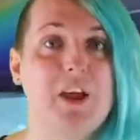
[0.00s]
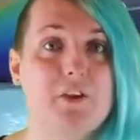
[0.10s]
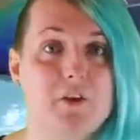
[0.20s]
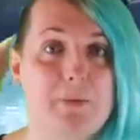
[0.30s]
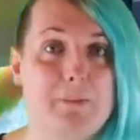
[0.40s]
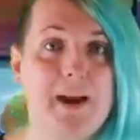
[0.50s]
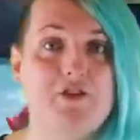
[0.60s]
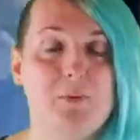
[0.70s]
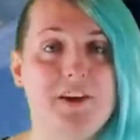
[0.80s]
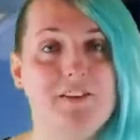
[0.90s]
that are
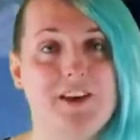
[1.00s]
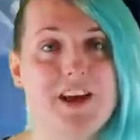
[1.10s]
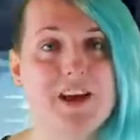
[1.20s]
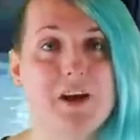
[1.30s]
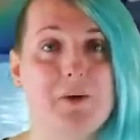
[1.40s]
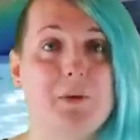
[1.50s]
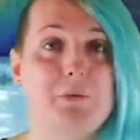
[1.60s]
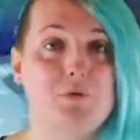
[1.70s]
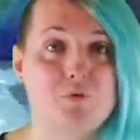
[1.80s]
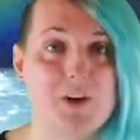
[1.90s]
perpetuated here and we
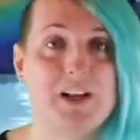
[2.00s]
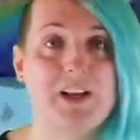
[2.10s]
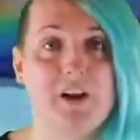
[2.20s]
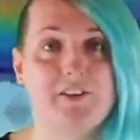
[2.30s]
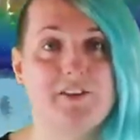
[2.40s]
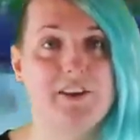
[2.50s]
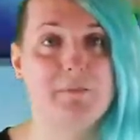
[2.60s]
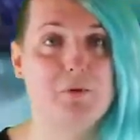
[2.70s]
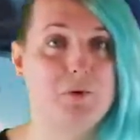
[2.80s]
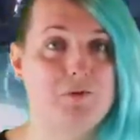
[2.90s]
would really like to see
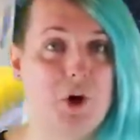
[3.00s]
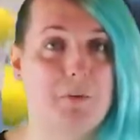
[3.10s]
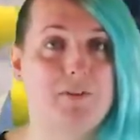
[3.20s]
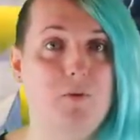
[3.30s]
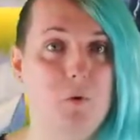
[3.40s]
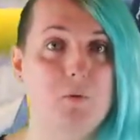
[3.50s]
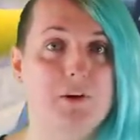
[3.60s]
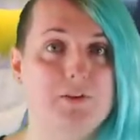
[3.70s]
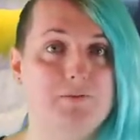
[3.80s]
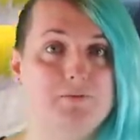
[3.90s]
improved going forward.